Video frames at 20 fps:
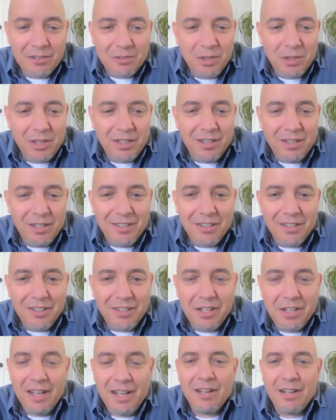We are
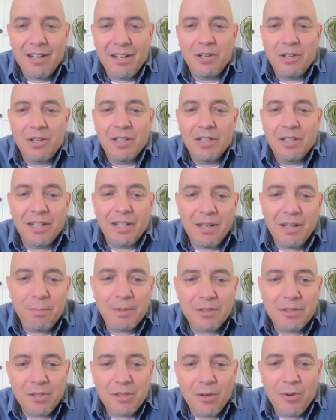now on
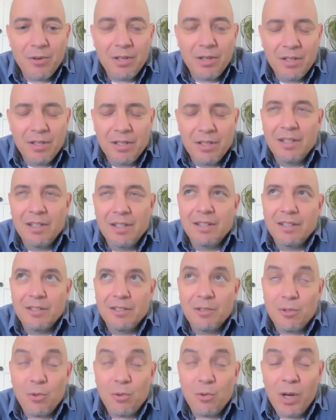episode
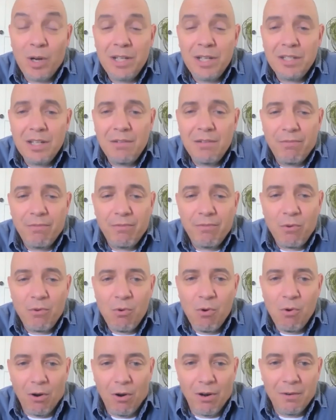
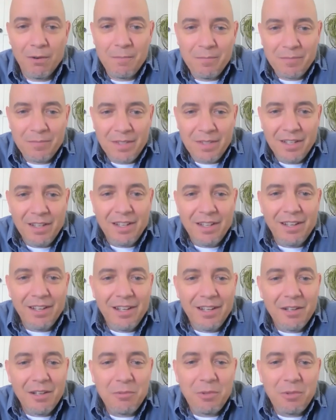24,
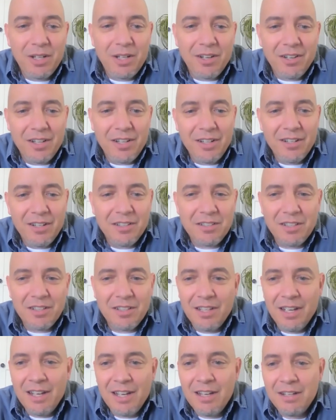and we are here
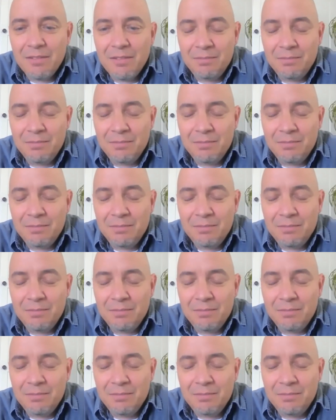today